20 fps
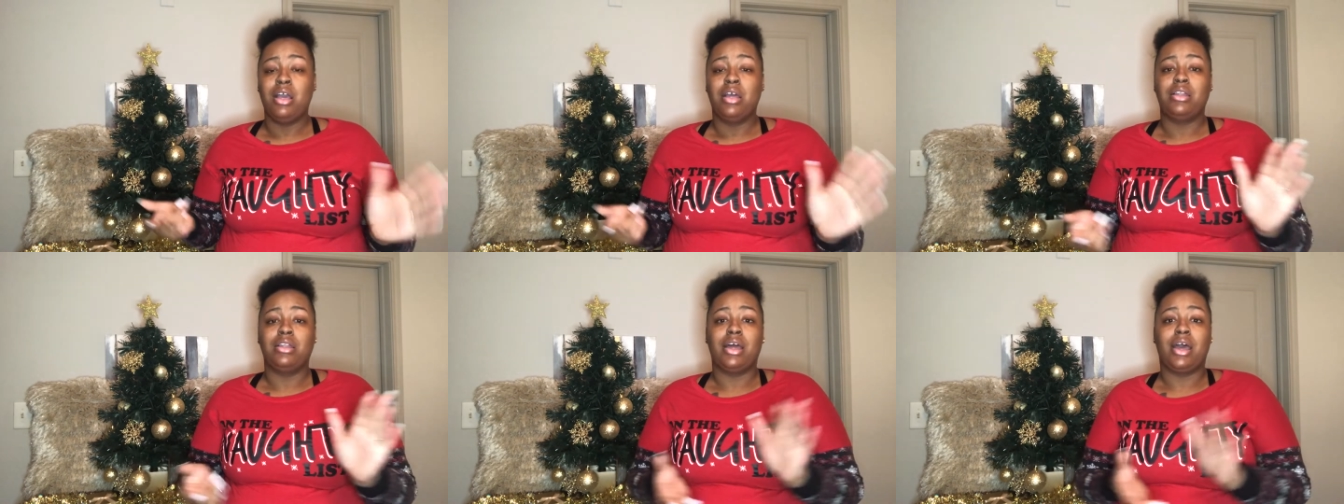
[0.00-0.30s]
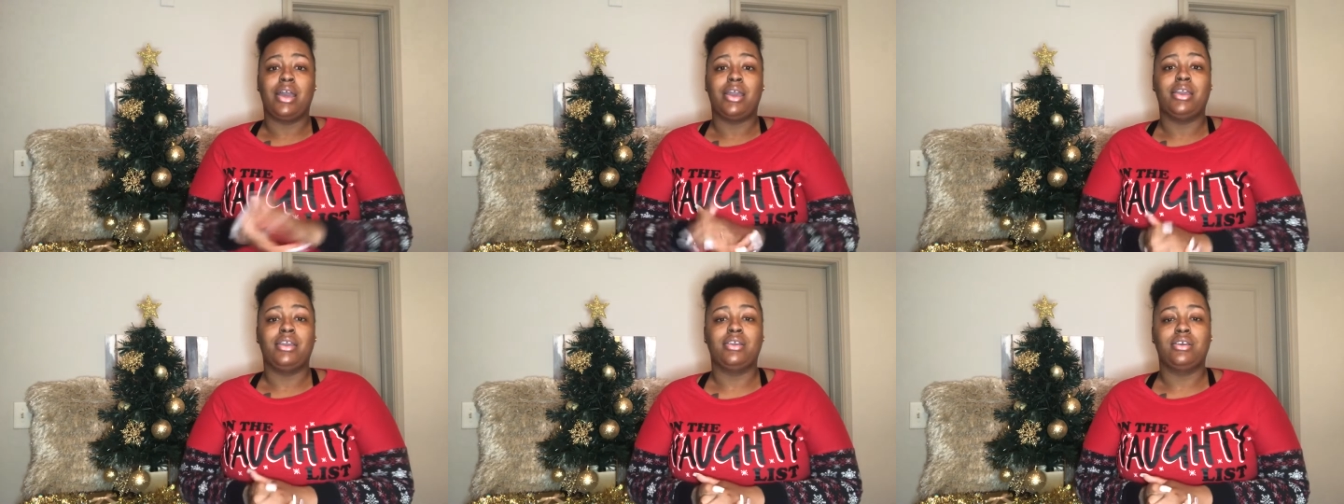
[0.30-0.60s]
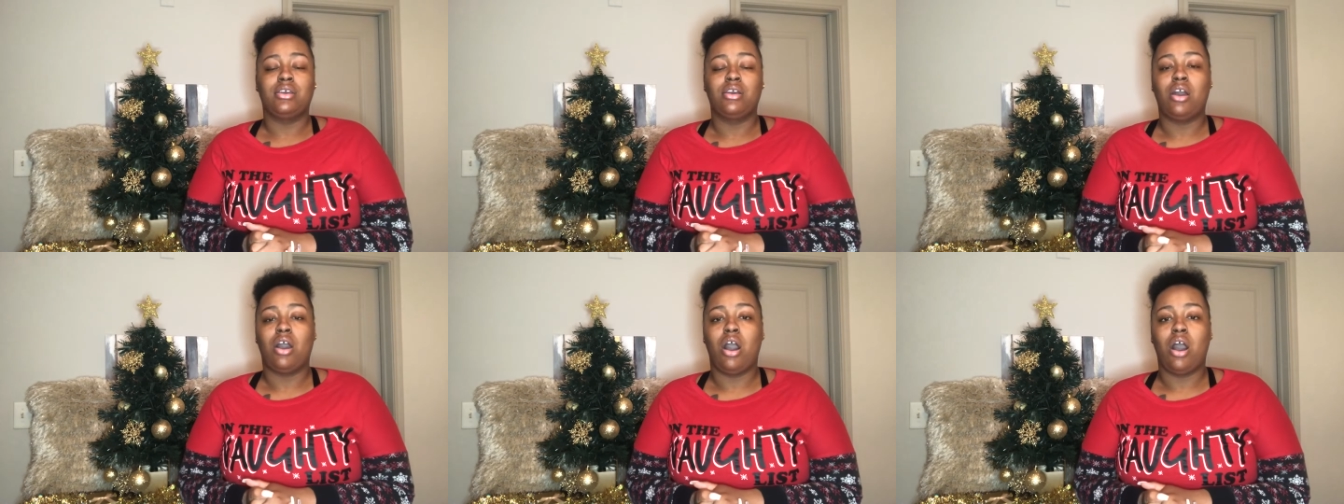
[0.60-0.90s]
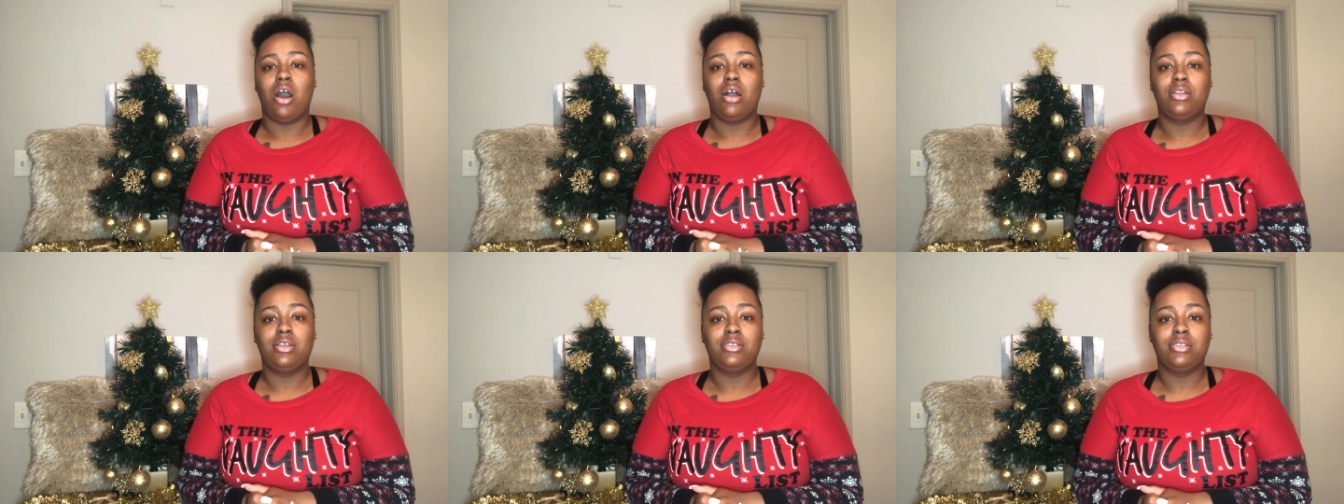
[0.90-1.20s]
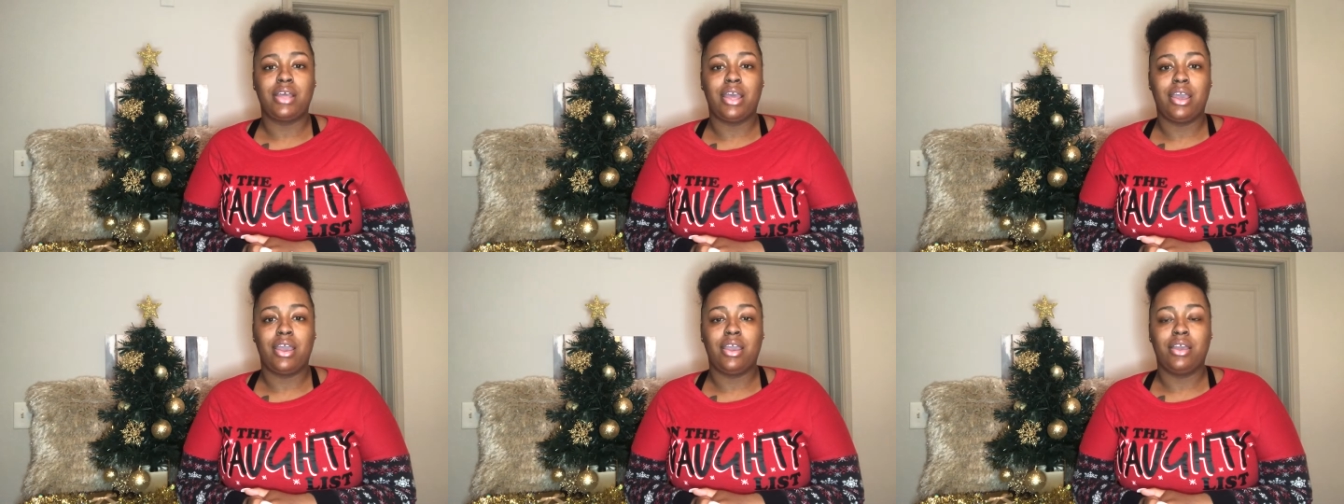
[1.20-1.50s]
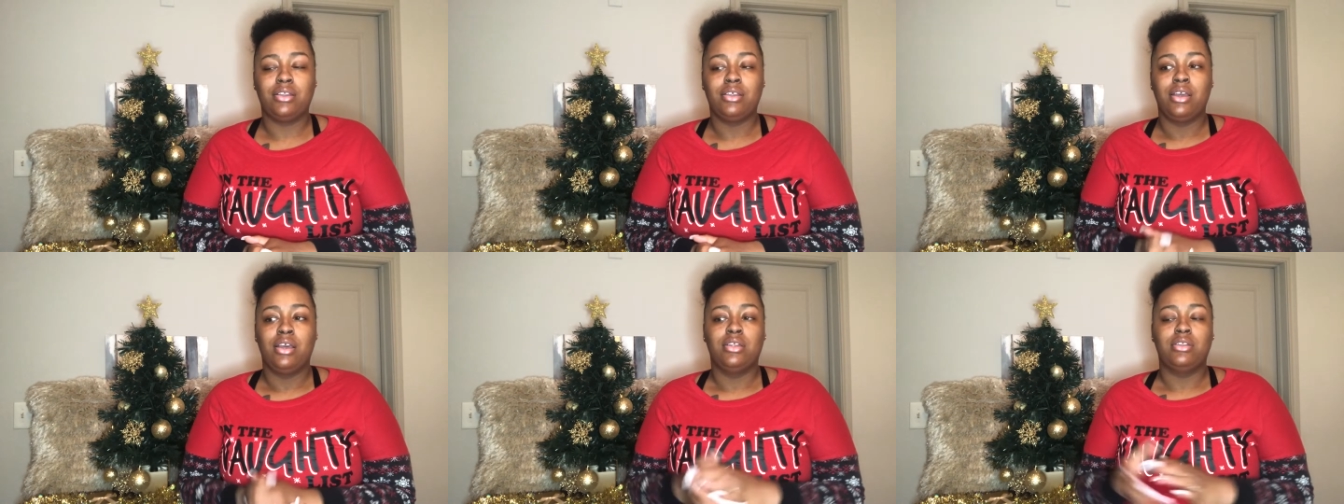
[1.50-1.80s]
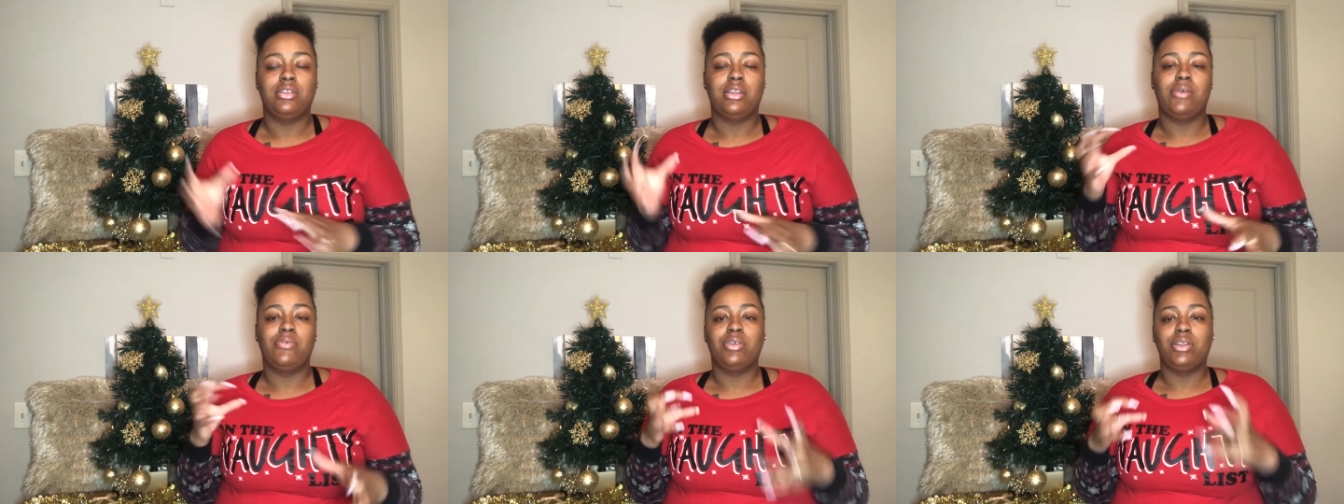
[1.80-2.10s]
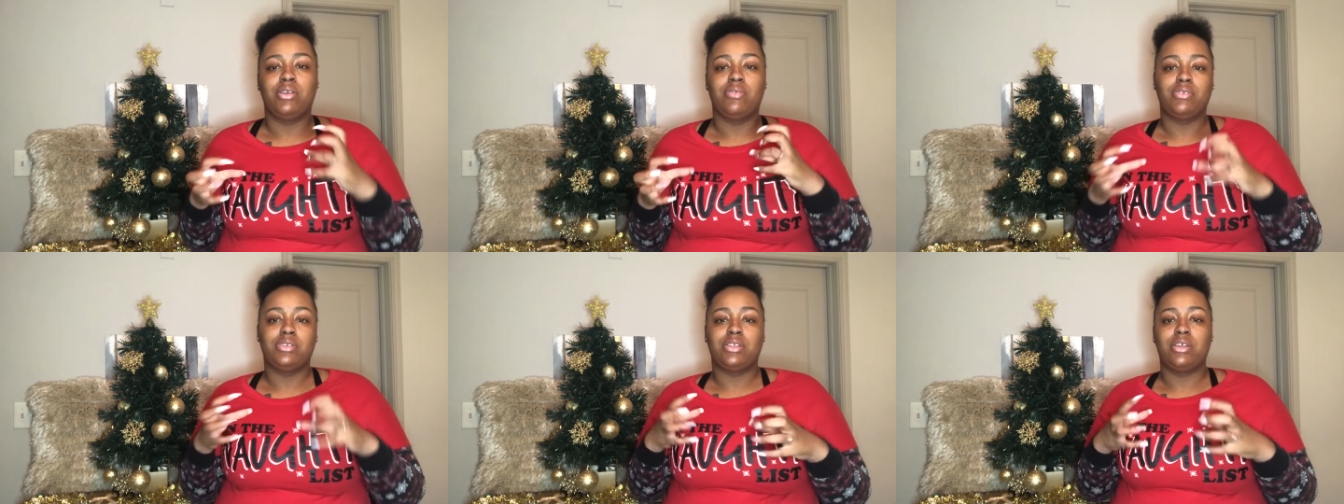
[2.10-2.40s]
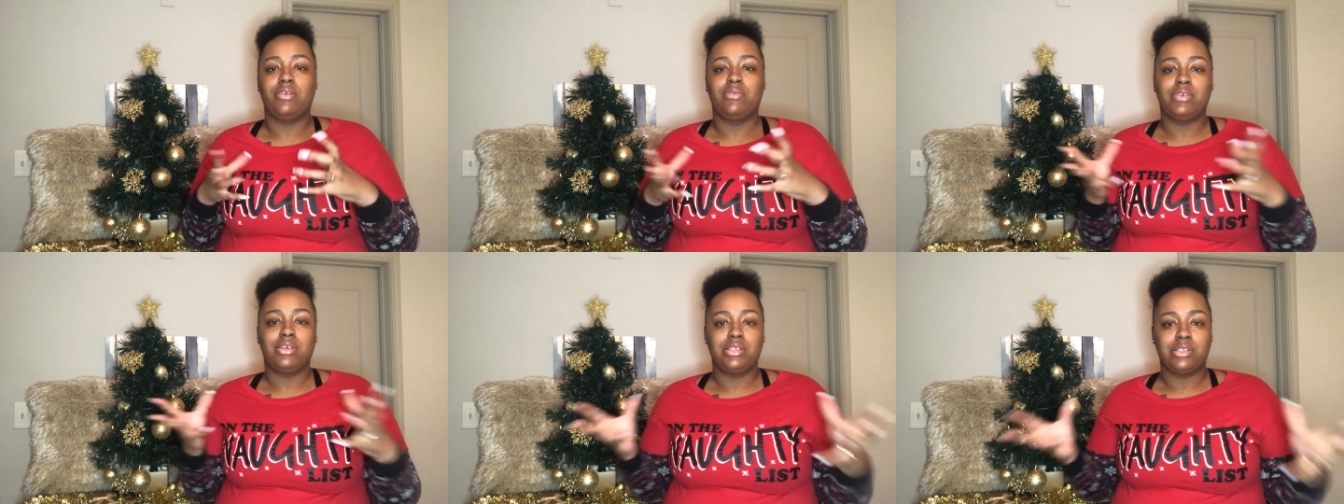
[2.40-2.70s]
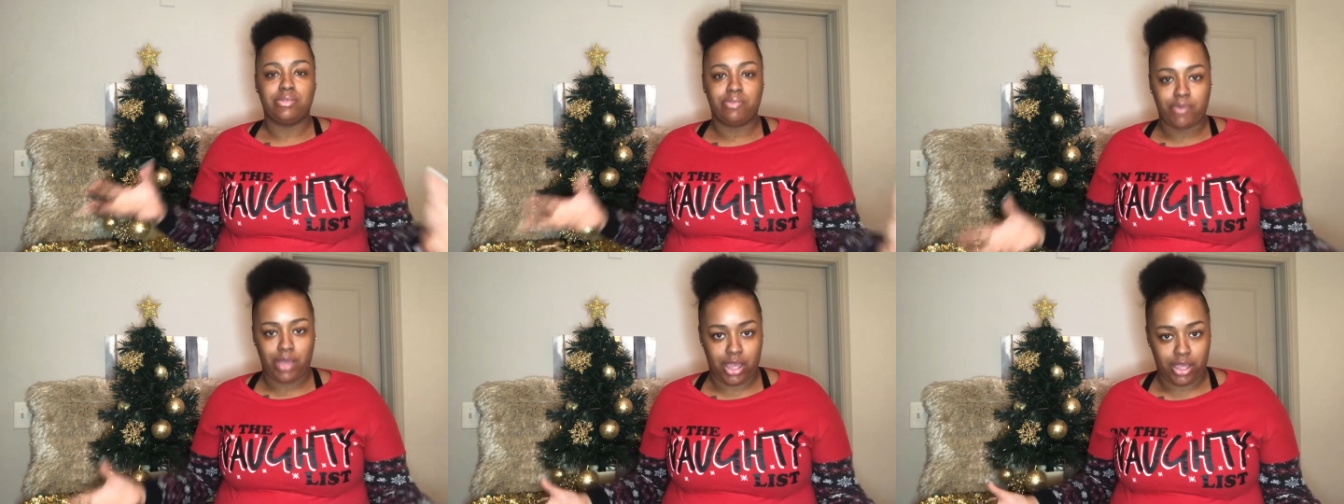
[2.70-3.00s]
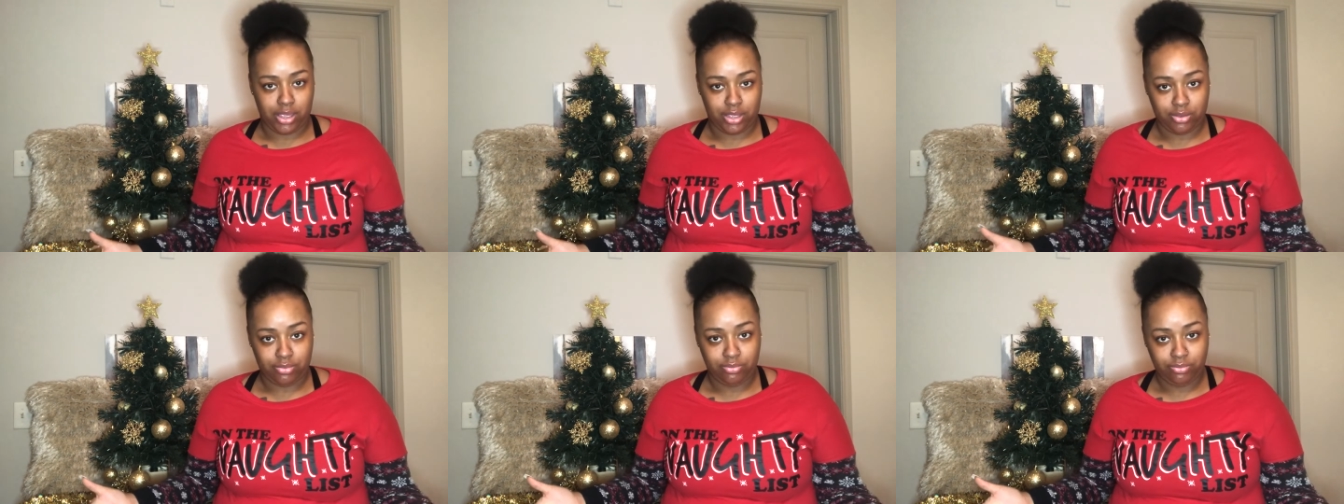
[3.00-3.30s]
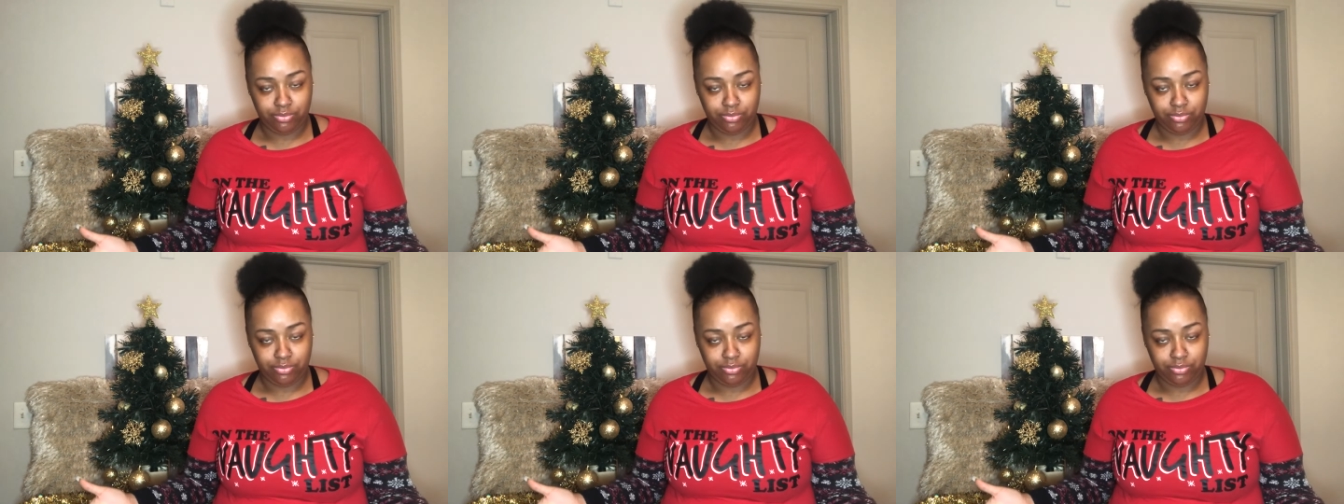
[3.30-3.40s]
like all of that lovey dovey stuff, it's fine.